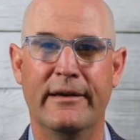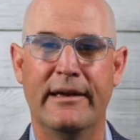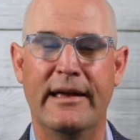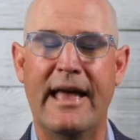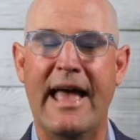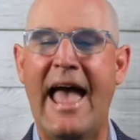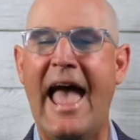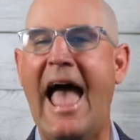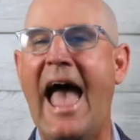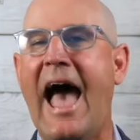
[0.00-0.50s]

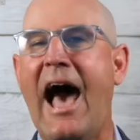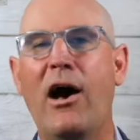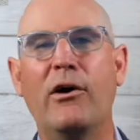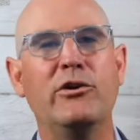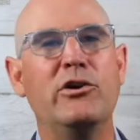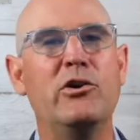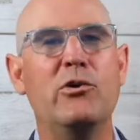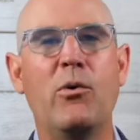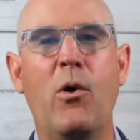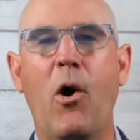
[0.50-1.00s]
How
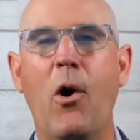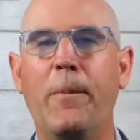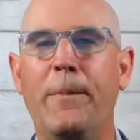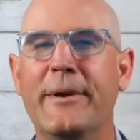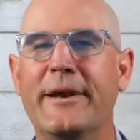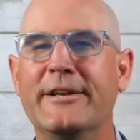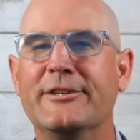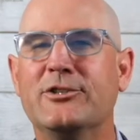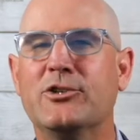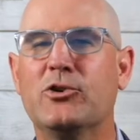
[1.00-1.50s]
you
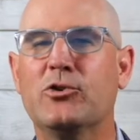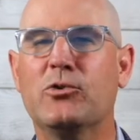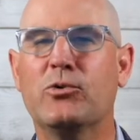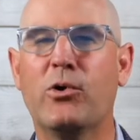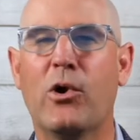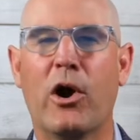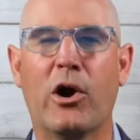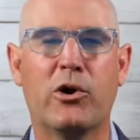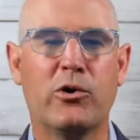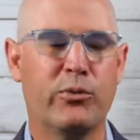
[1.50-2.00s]
open is
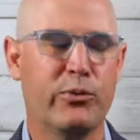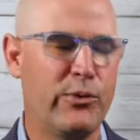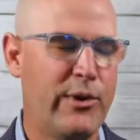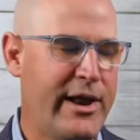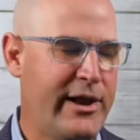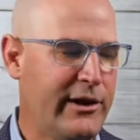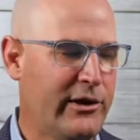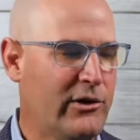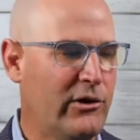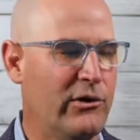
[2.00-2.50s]
a
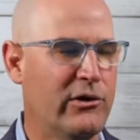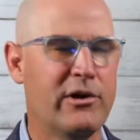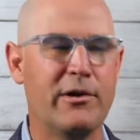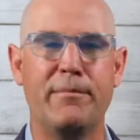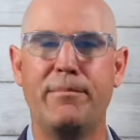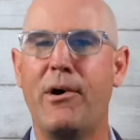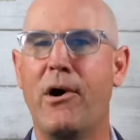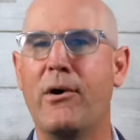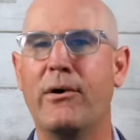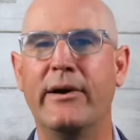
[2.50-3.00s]
critical
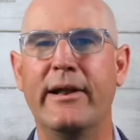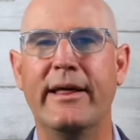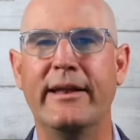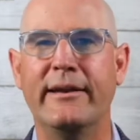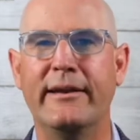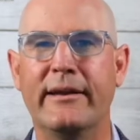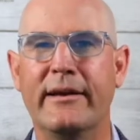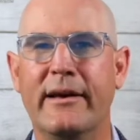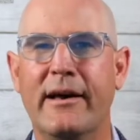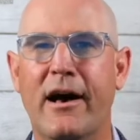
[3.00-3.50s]
component
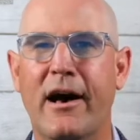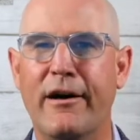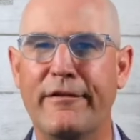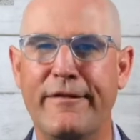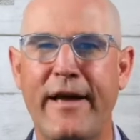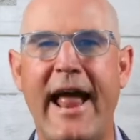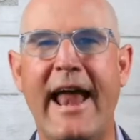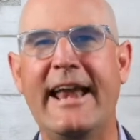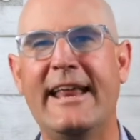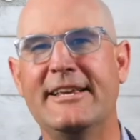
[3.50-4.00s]
of
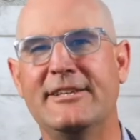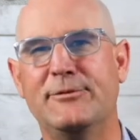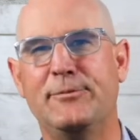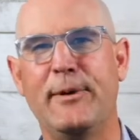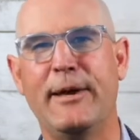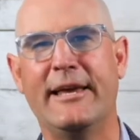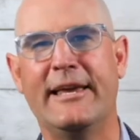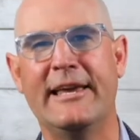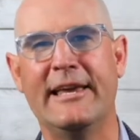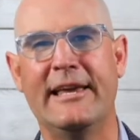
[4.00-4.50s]
any
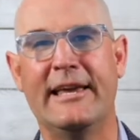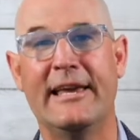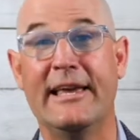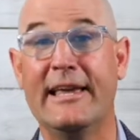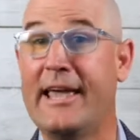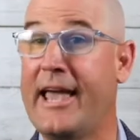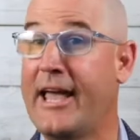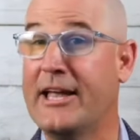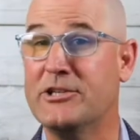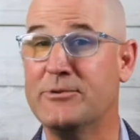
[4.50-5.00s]
speaking
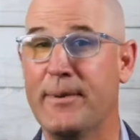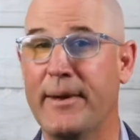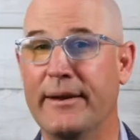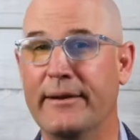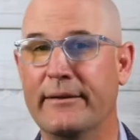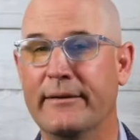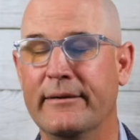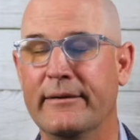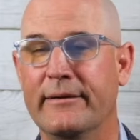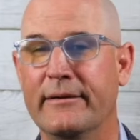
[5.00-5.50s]
engagement.
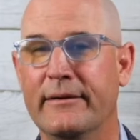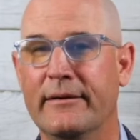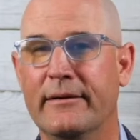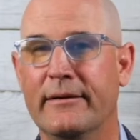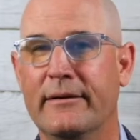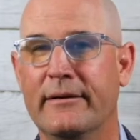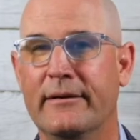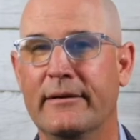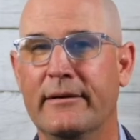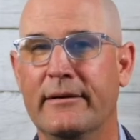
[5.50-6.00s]

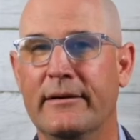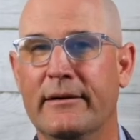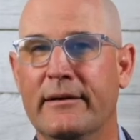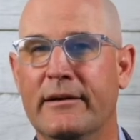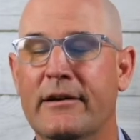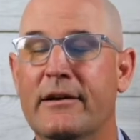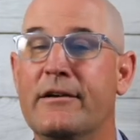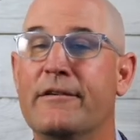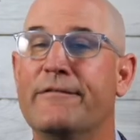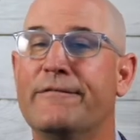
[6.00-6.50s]

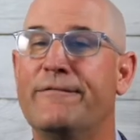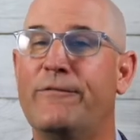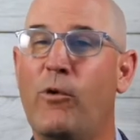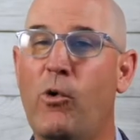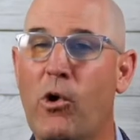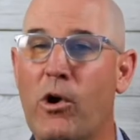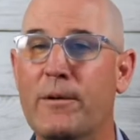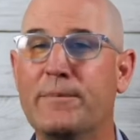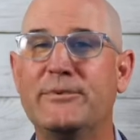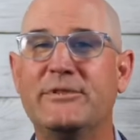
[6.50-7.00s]

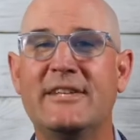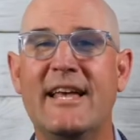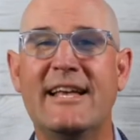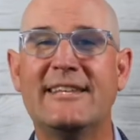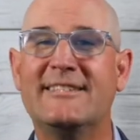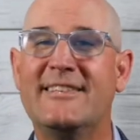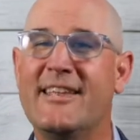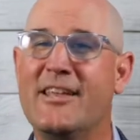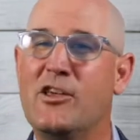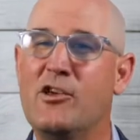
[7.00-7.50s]
Forbes
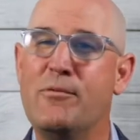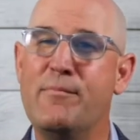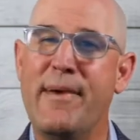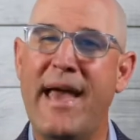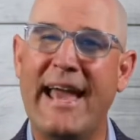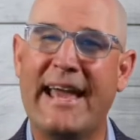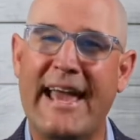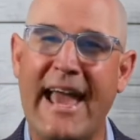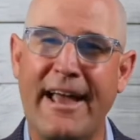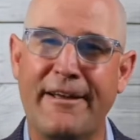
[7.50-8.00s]
says that you
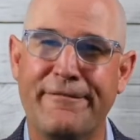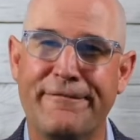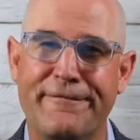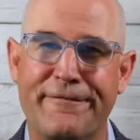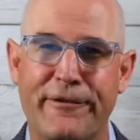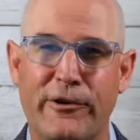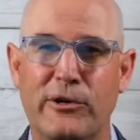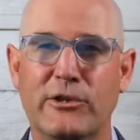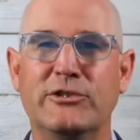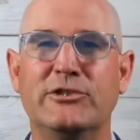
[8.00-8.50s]
make a
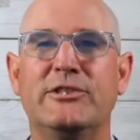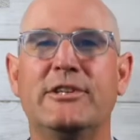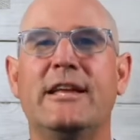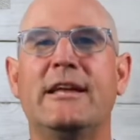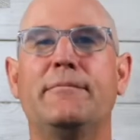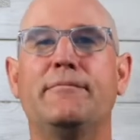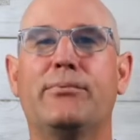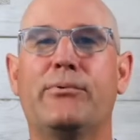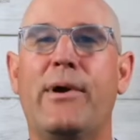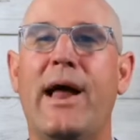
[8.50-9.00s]
first
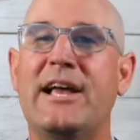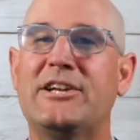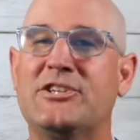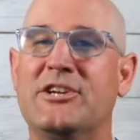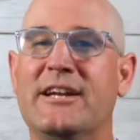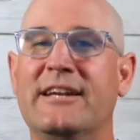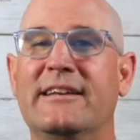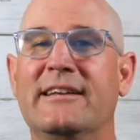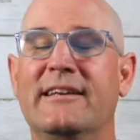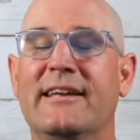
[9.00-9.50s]

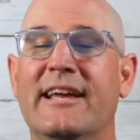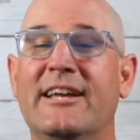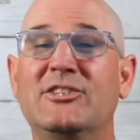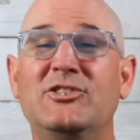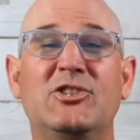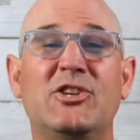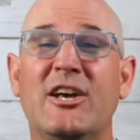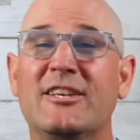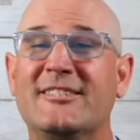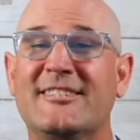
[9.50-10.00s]
impression in
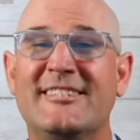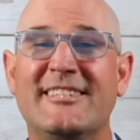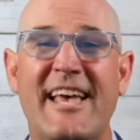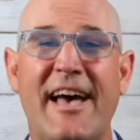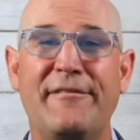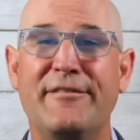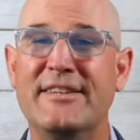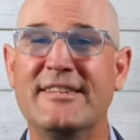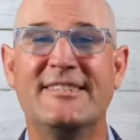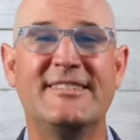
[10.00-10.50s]
just
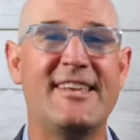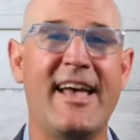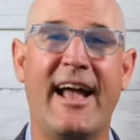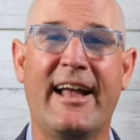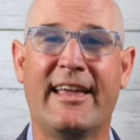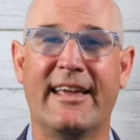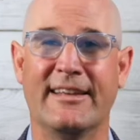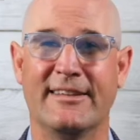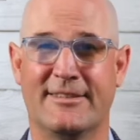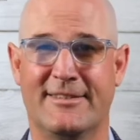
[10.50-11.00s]
7
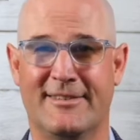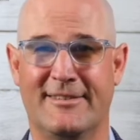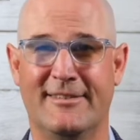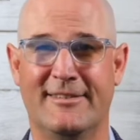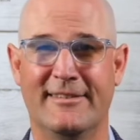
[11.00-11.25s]
seconds.